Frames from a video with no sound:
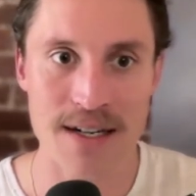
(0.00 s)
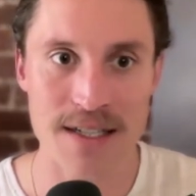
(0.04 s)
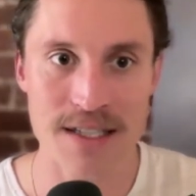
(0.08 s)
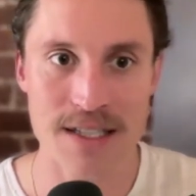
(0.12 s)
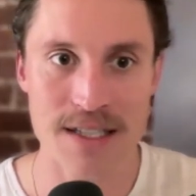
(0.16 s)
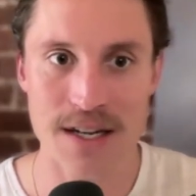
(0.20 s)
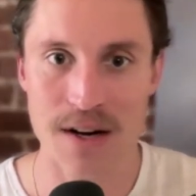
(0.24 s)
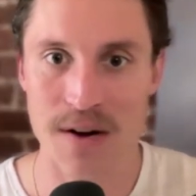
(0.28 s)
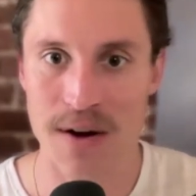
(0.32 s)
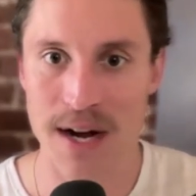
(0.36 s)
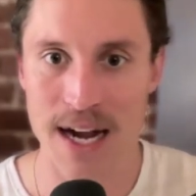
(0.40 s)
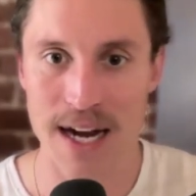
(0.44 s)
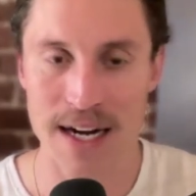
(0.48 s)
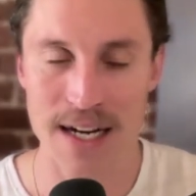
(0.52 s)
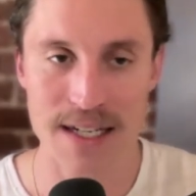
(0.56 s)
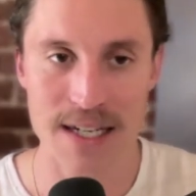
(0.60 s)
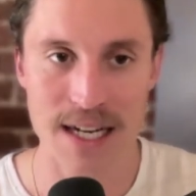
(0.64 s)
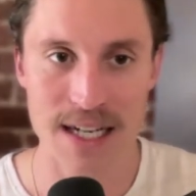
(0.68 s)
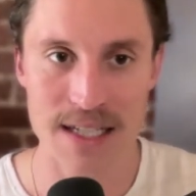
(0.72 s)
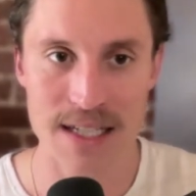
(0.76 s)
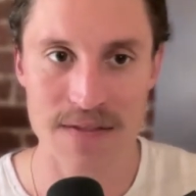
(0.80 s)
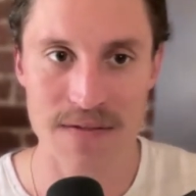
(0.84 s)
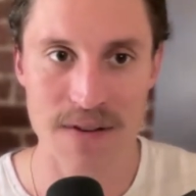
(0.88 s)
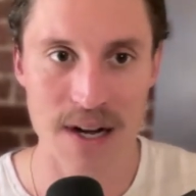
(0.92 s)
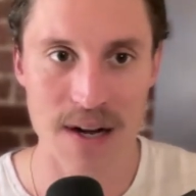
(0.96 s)
And so I had to
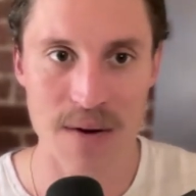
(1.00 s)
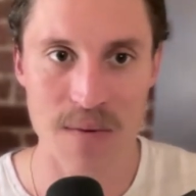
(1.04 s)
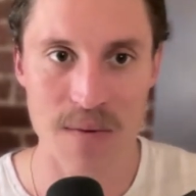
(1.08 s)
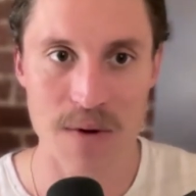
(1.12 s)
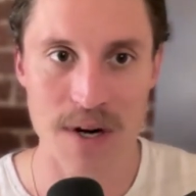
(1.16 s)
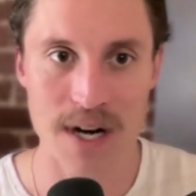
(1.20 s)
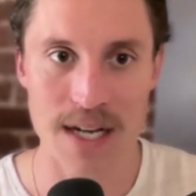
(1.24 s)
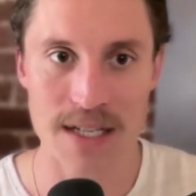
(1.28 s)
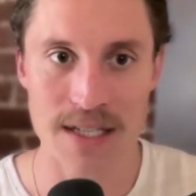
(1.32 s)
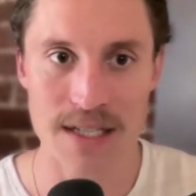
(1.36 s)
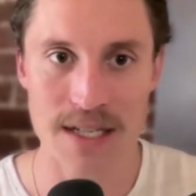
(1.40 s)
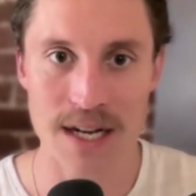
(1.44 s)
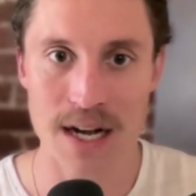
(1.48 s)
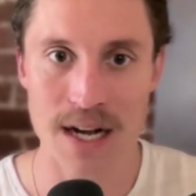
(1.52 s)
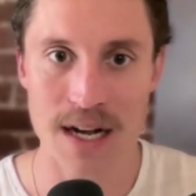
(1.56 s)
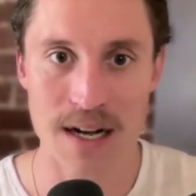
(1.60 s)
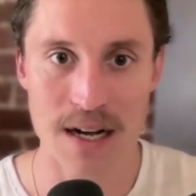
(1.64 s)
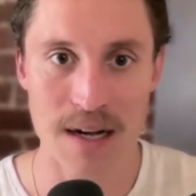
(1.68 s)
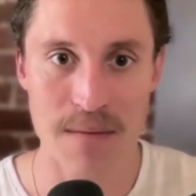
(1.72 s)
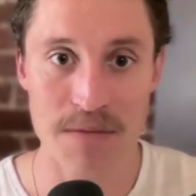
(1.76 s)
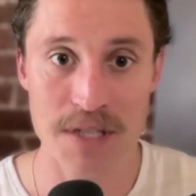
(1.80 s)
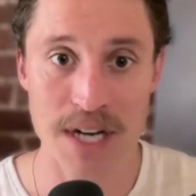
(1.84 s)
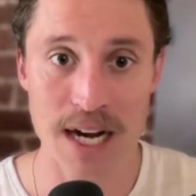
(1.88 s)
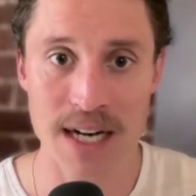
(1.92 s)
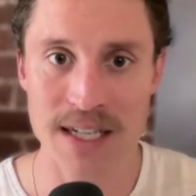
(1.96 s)
testify on what I saw
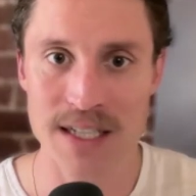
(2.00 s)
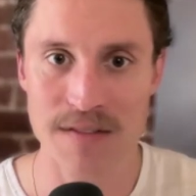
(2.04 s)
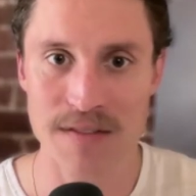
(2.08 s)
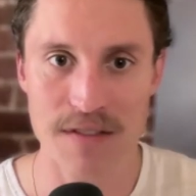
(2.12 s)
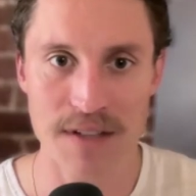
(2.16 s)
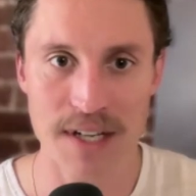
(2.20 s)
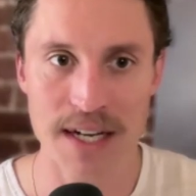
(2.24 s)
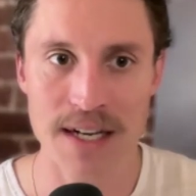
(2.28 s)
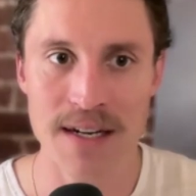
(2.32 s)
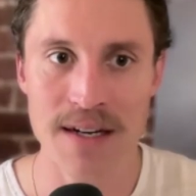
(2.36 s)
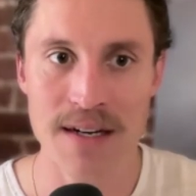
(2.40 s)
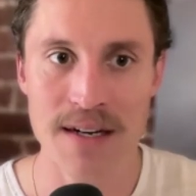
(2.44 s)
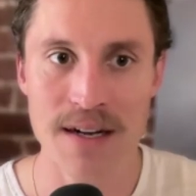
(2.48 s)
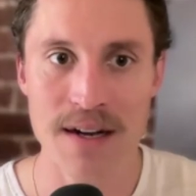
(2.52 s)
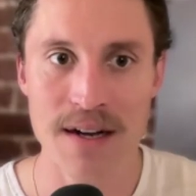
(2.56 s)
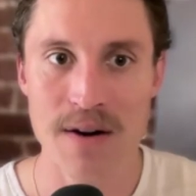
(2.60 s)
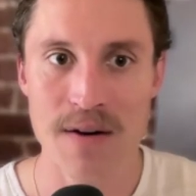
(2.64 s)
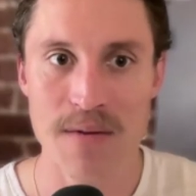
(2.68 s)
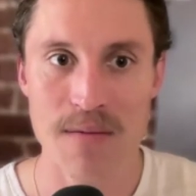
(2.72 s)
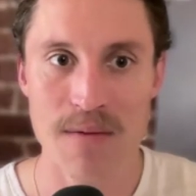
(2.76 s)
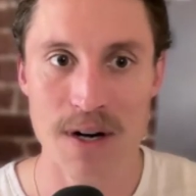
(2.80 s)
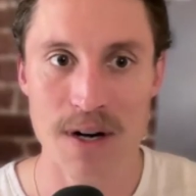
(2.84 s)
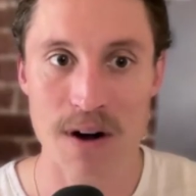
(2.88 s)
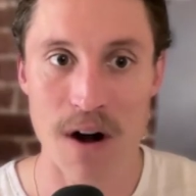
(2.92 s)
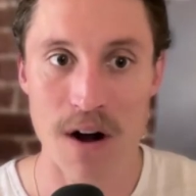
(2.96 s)
objectively,
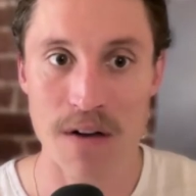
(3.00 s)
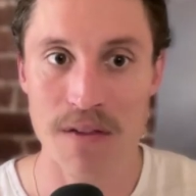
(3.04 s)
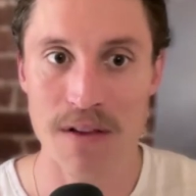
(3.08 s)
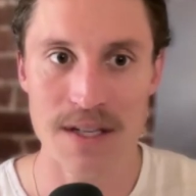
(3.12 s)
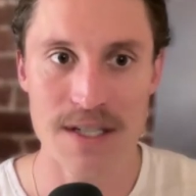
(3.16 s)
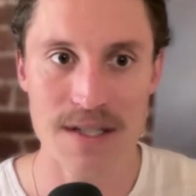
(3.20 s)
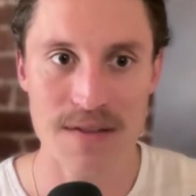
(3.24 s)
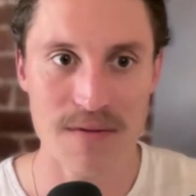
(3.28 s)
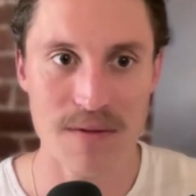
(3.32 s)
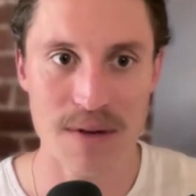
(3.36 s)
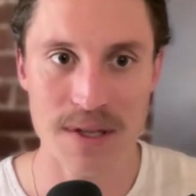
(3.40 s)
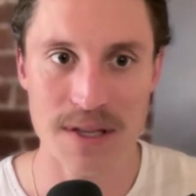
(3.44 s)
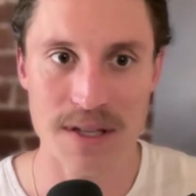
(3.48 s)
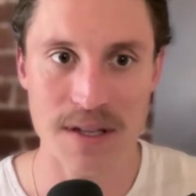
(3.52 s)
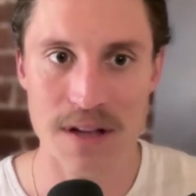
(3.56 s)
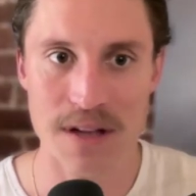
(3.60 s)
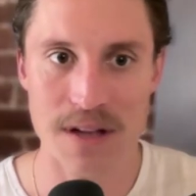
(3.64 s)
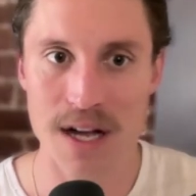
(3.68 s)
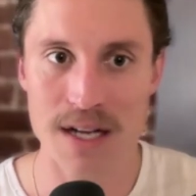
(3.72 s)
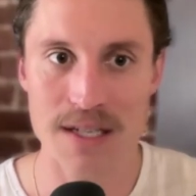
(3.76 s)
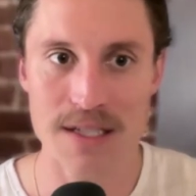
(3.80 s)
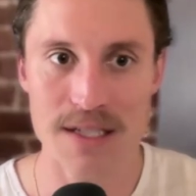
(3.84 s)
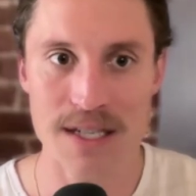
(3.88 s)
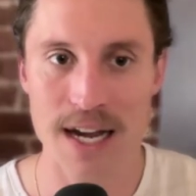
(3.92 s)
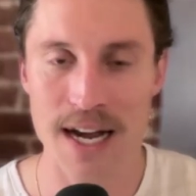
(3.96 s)
regardless of what the
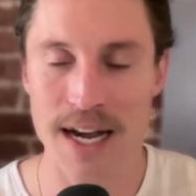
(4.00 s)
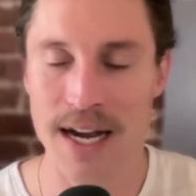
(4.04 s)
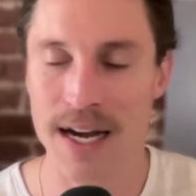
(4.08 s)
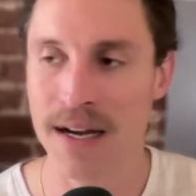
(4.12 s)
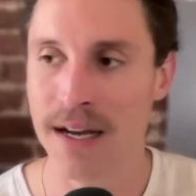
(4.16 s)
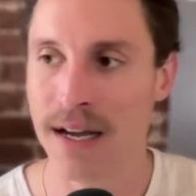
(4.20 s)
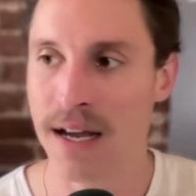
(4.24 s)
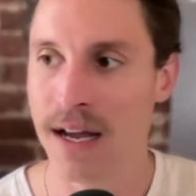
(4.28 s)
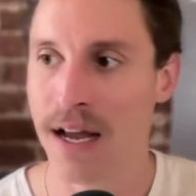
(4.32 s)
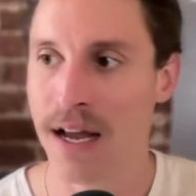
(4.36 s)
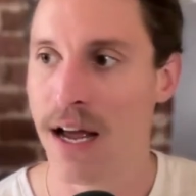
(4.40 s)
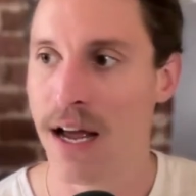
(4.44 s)
laws say.